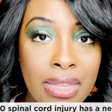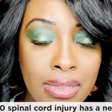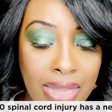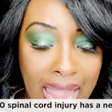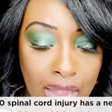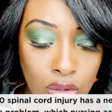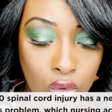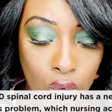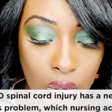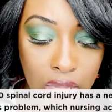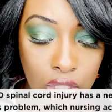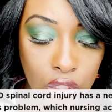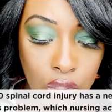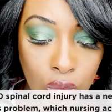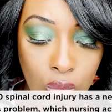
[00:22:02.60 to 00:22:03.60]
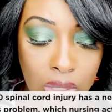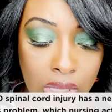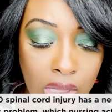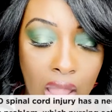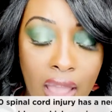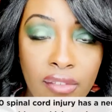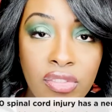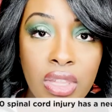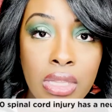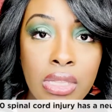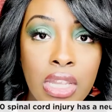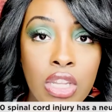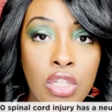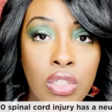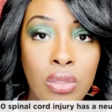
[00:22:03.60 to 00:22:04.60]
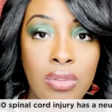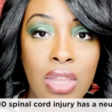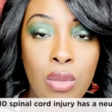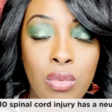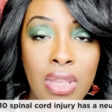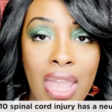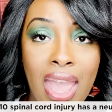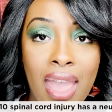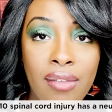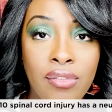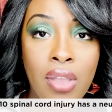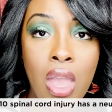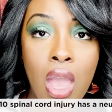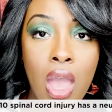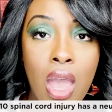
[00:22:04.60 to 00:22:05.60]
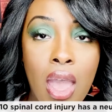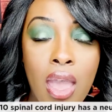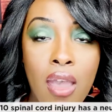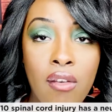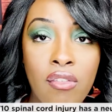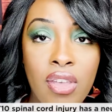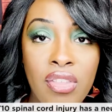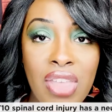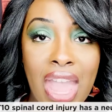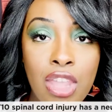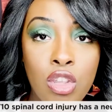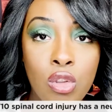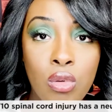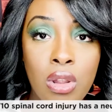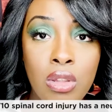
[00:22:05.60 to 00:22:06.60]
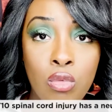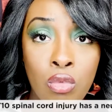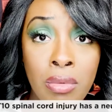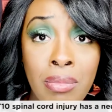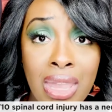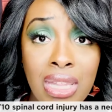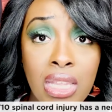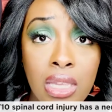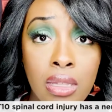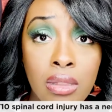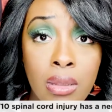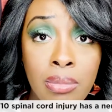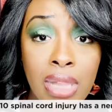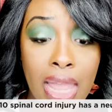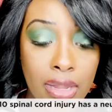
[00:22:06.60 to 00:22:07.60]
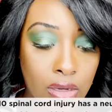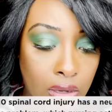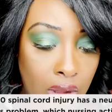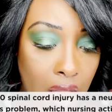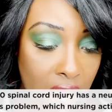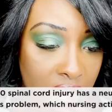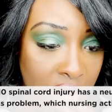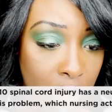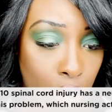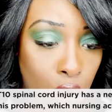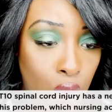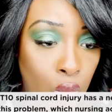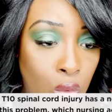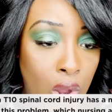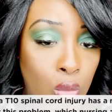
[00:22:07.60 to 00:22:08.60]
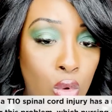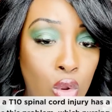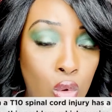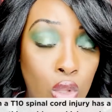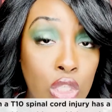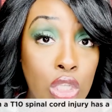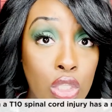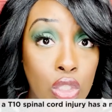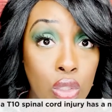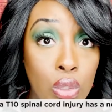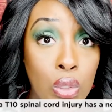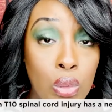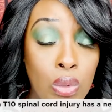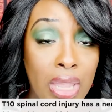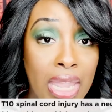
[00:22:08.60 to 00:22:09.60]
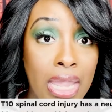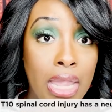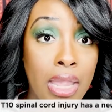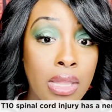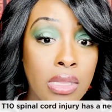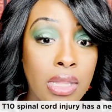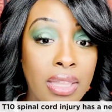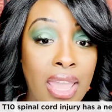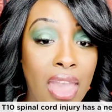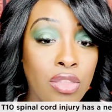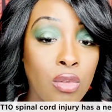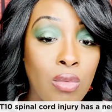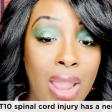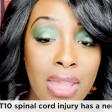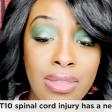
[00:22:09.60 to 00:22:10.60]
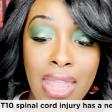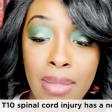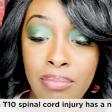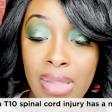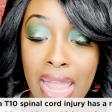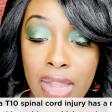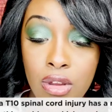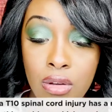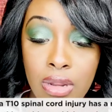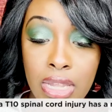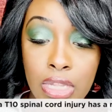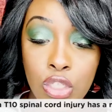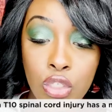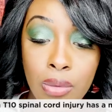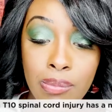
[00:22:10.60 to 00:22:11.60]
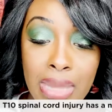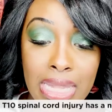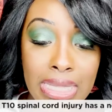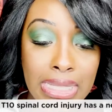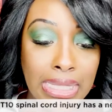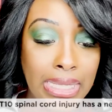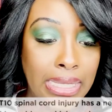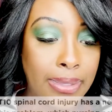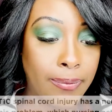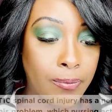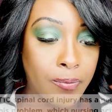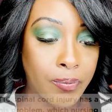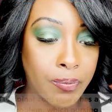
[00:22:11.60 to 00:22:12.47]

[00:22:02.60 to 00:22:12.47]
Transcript: is not going to resolve this issue that we have of that urine remaining in the bladder. So what we're going to do is catheterize that bladder intermittently.